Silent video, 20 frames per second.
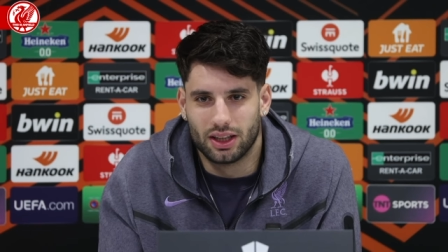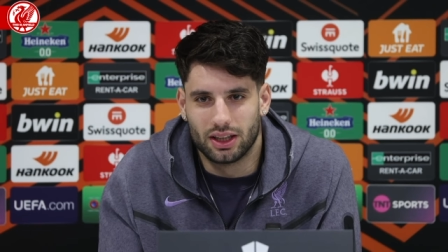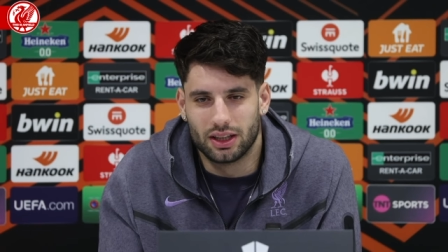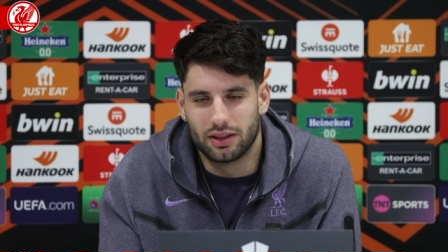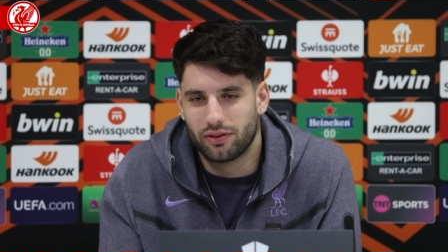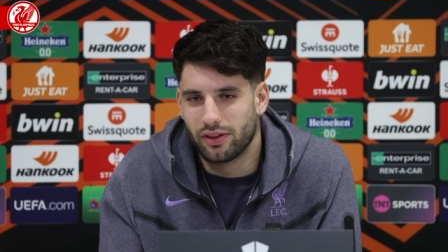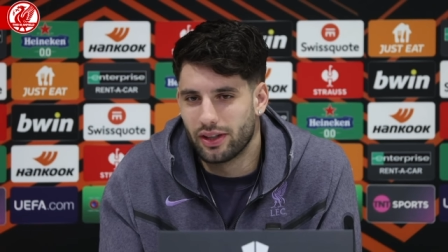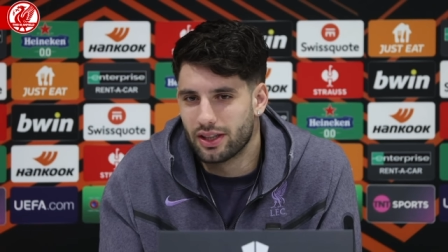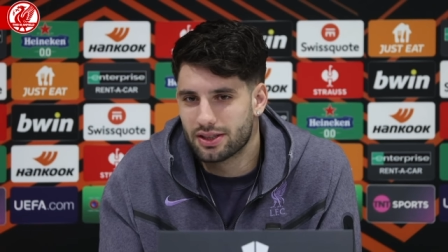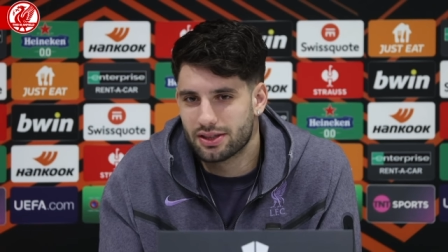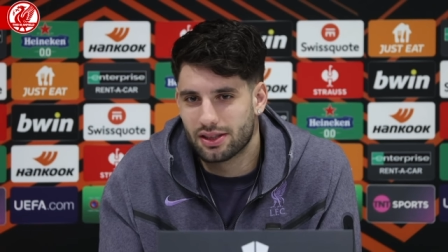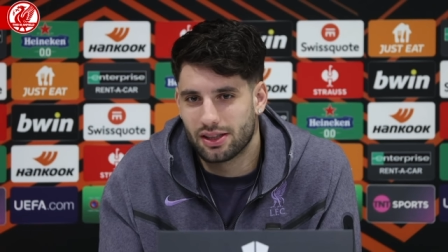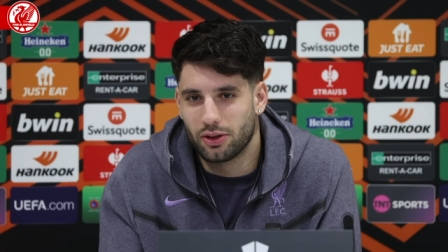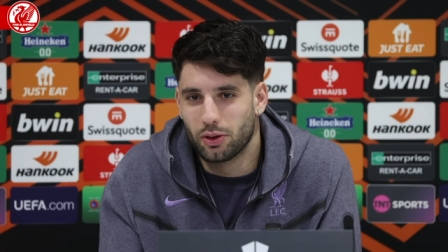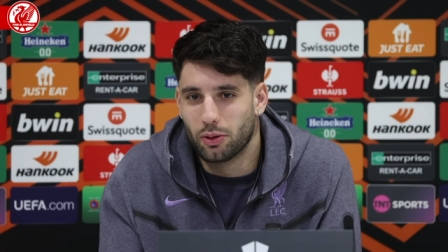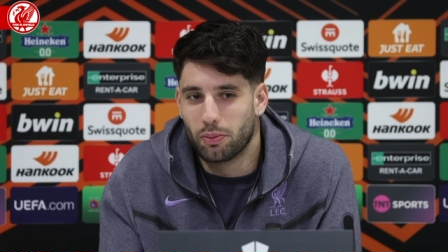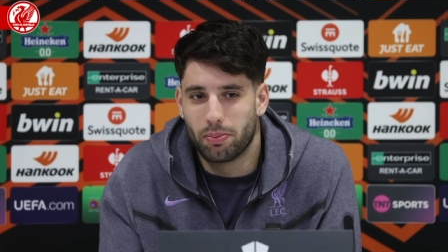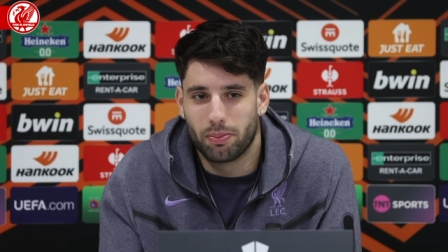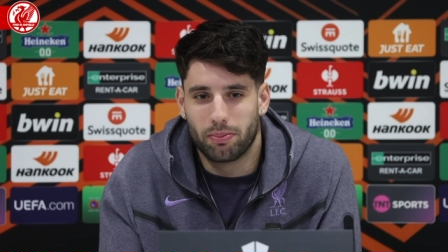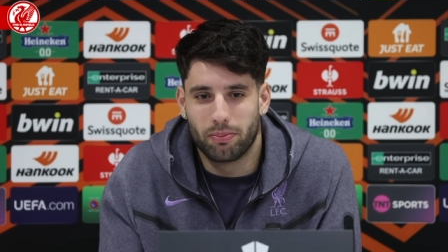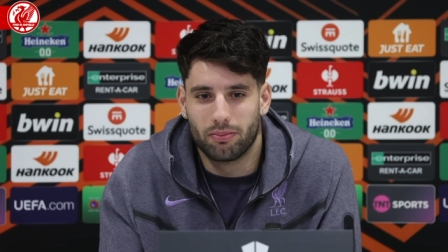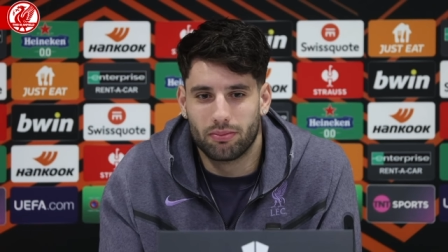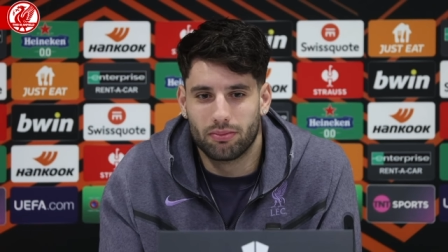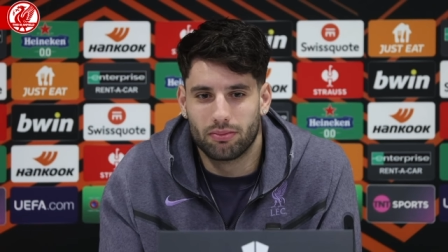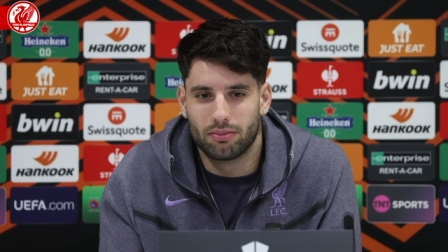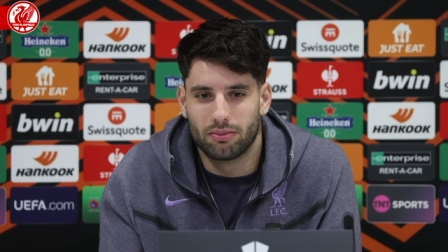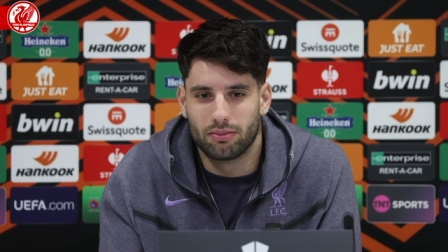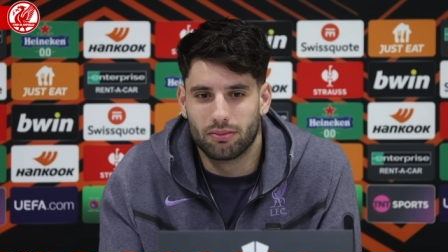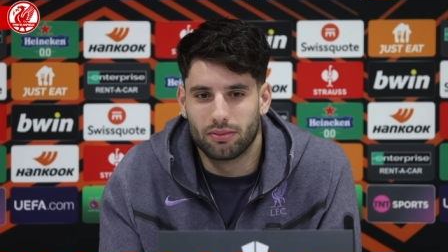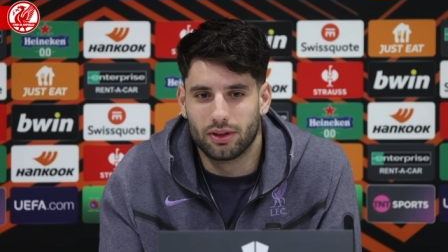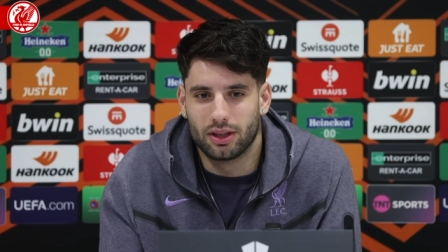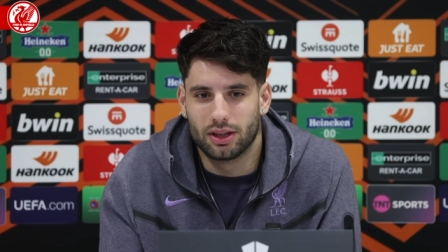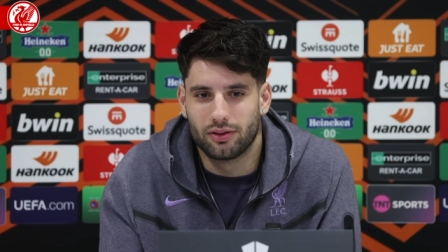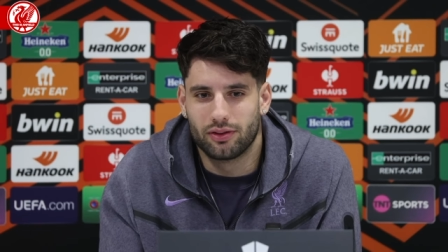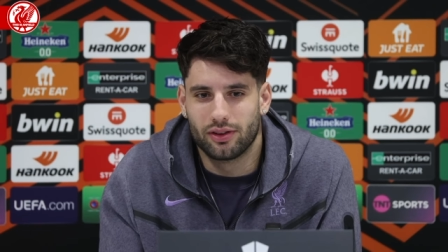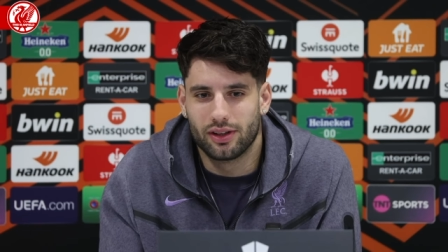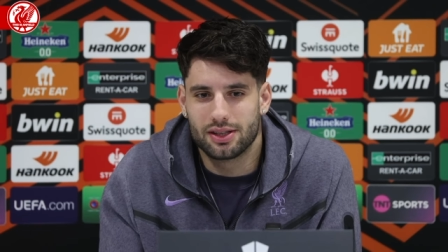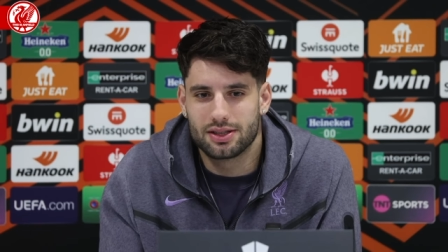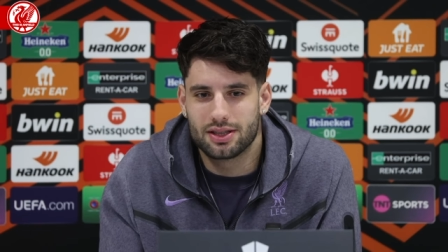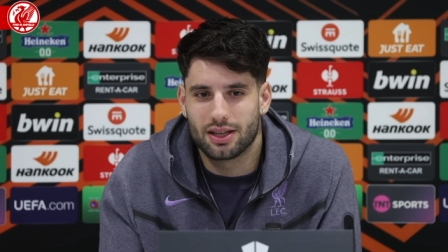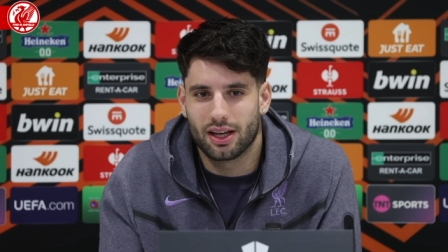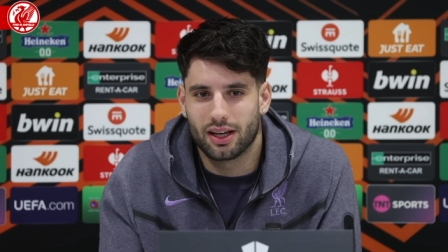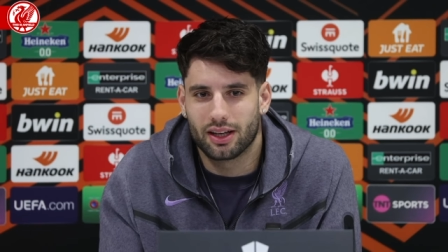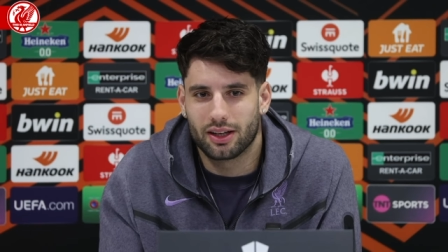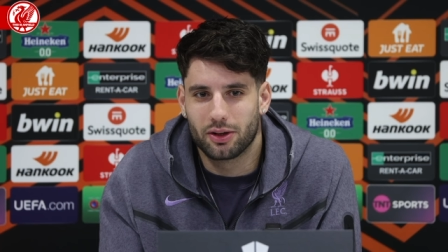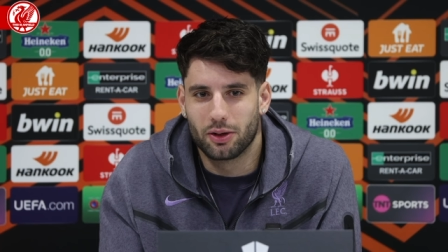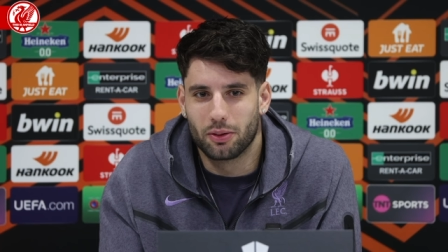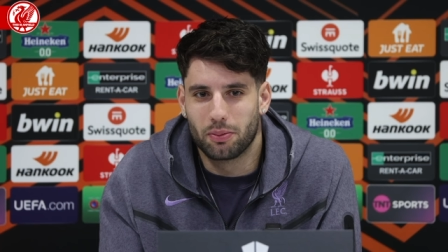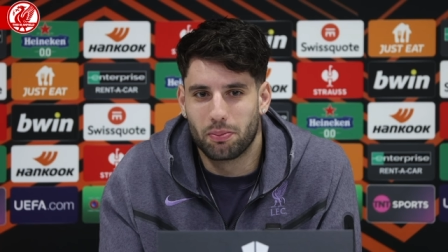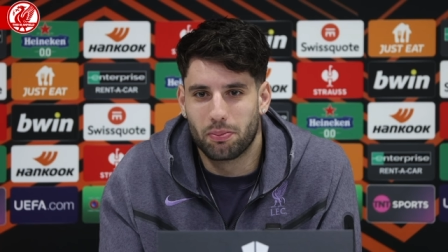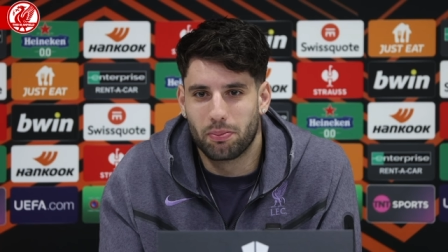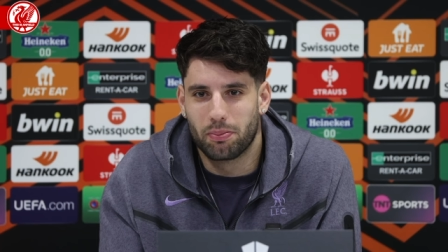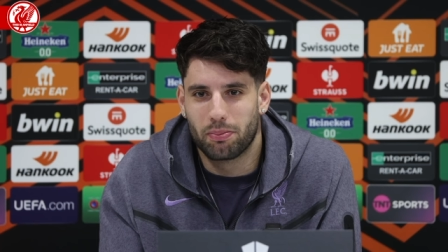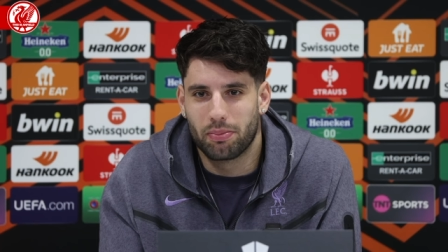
It feels you, it feels like you